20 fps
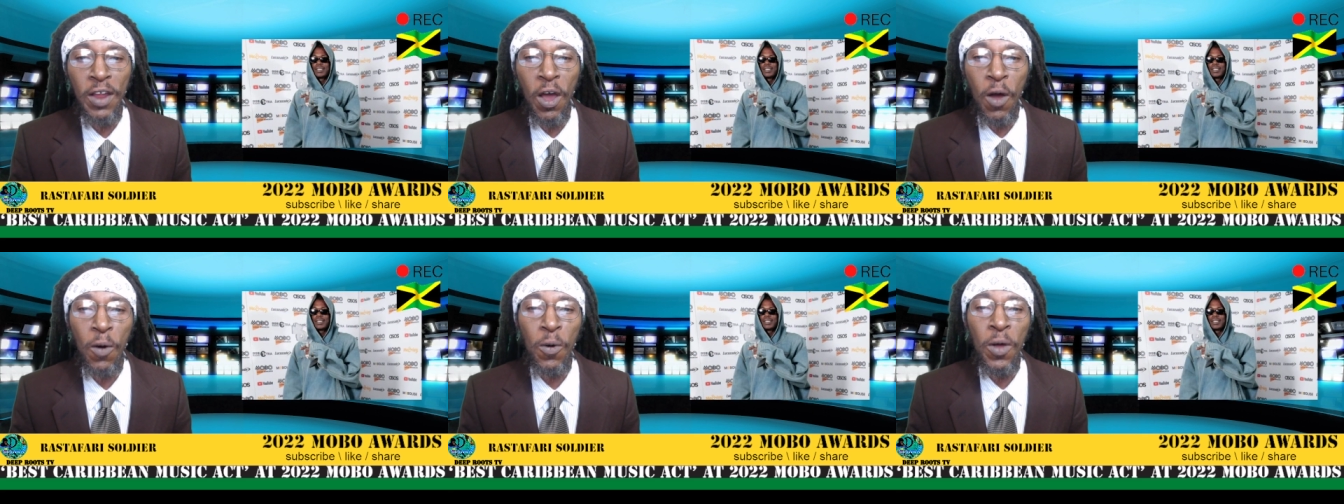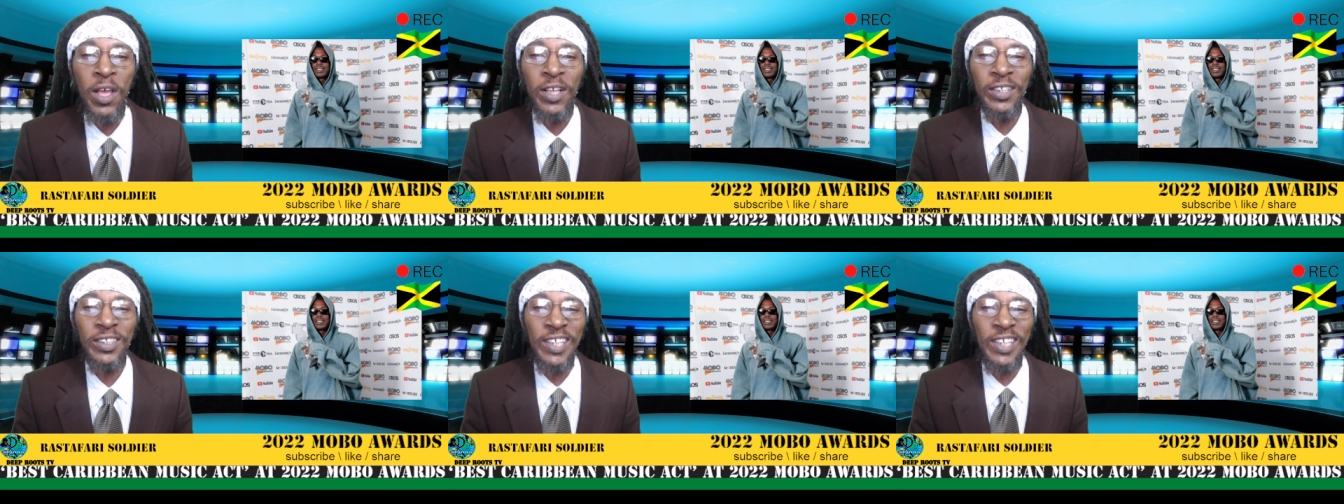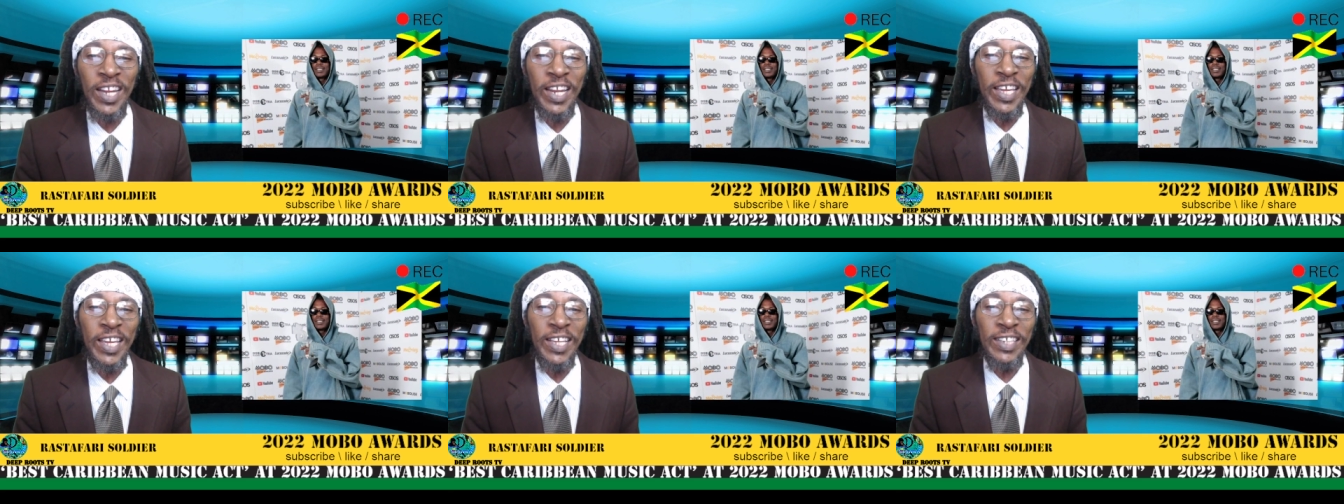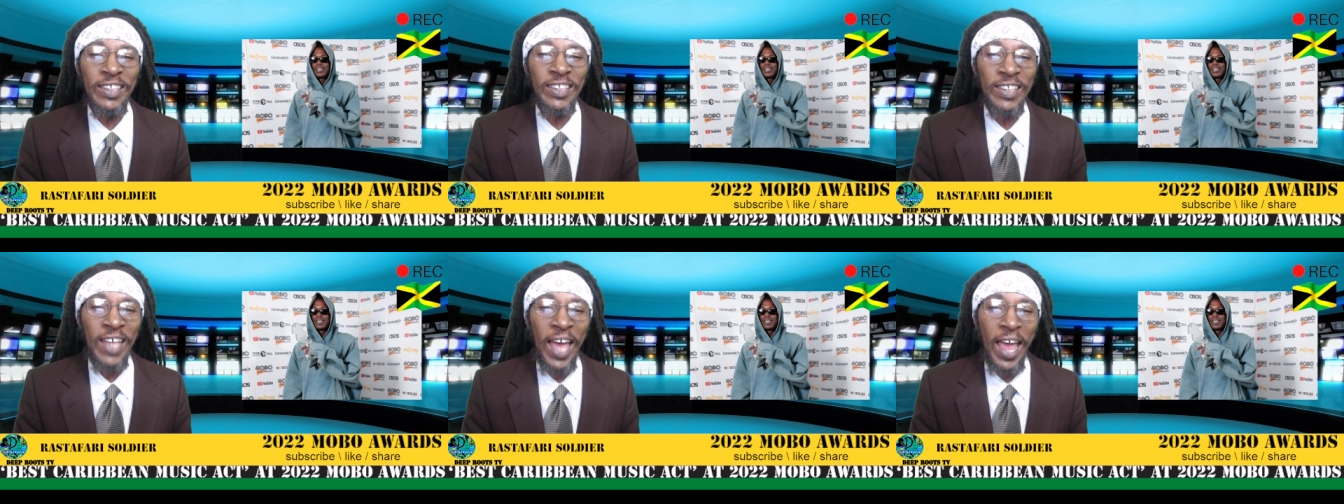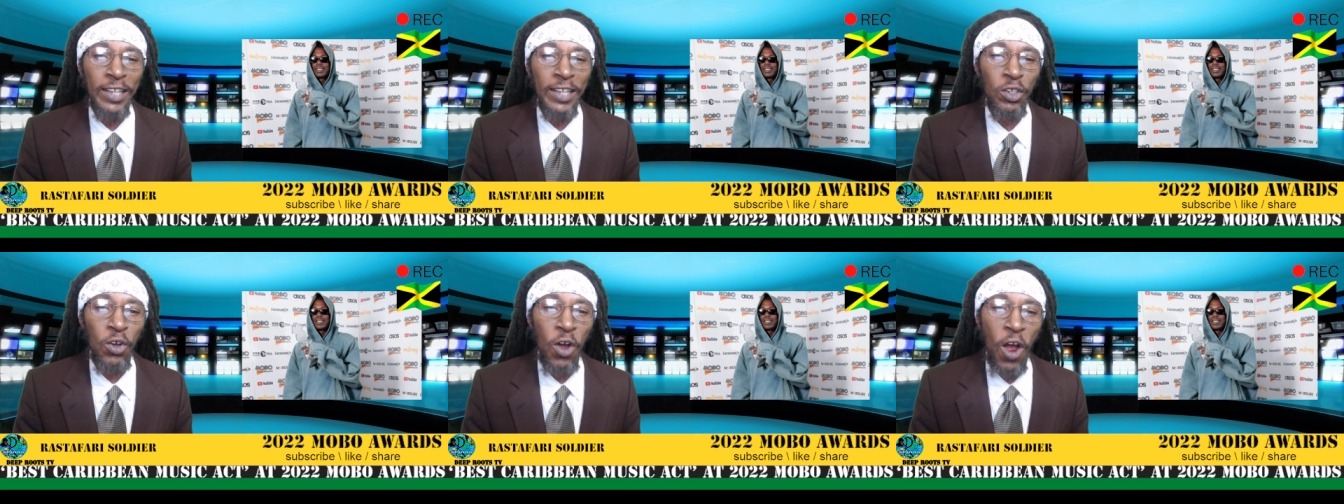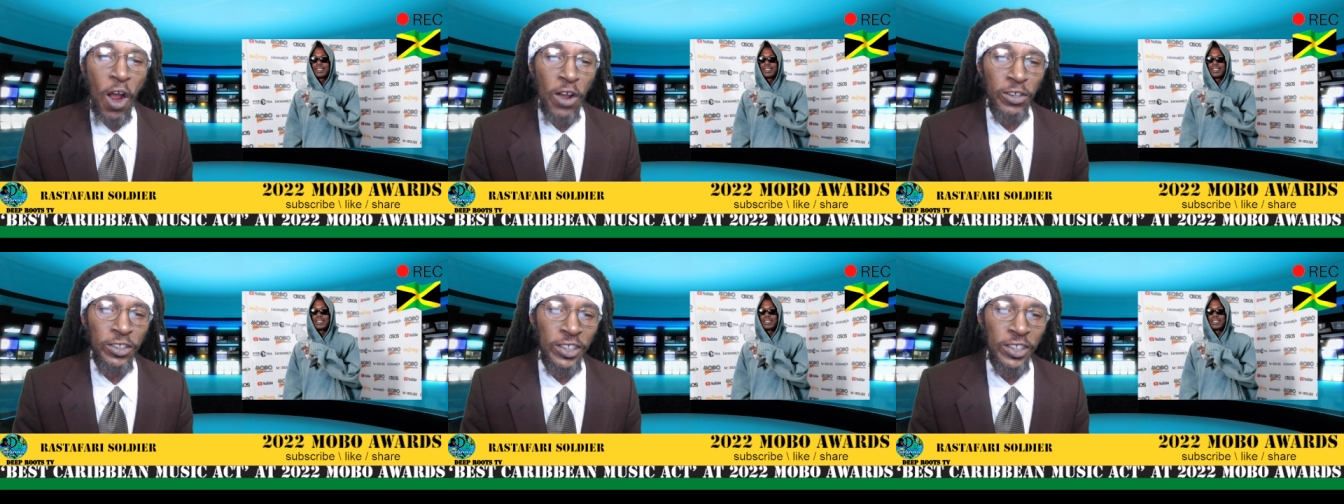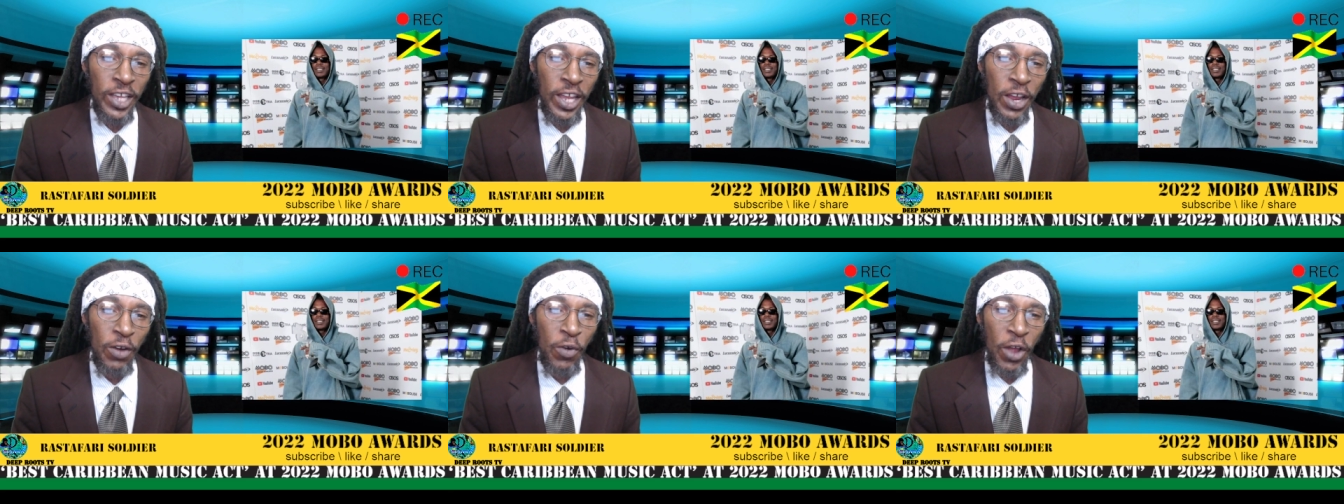Now, Skilly is signed to
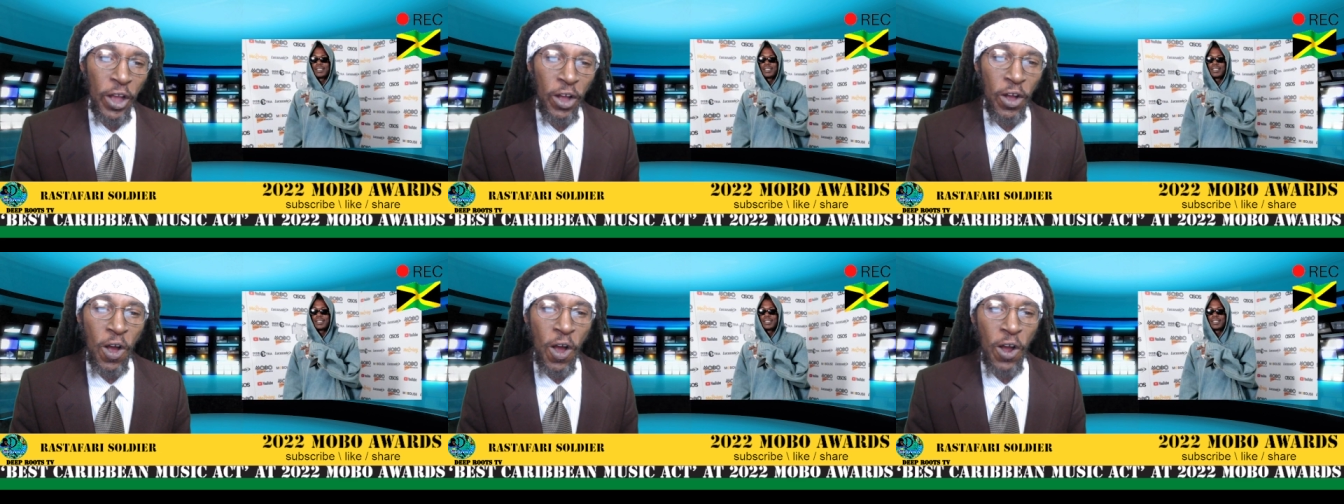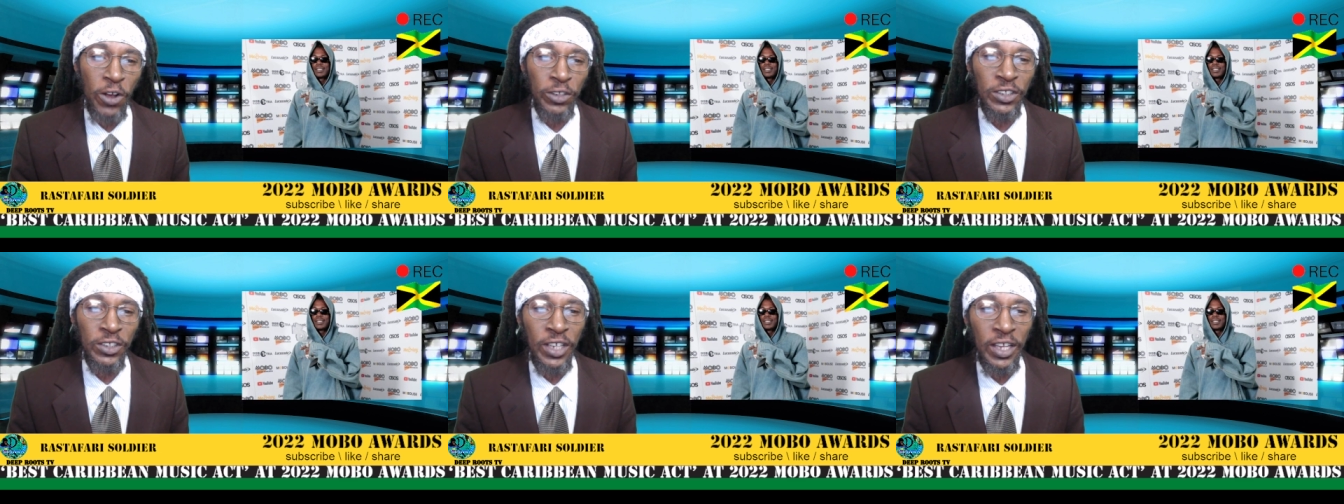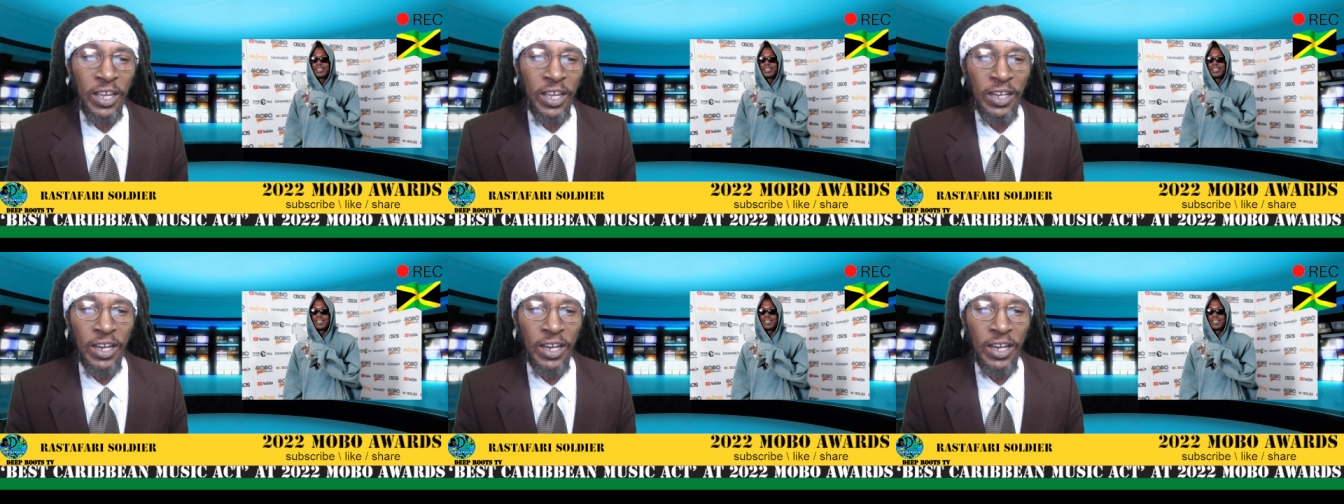RCA Records